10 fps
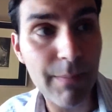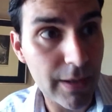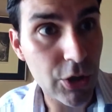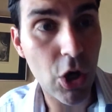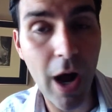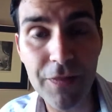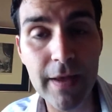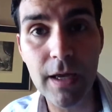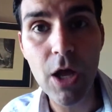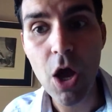I mean, you know, I
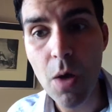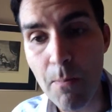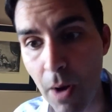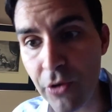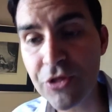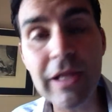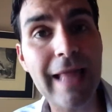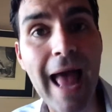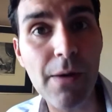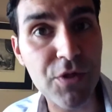think mostly
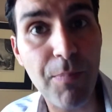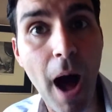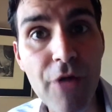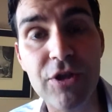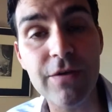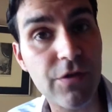now it's positive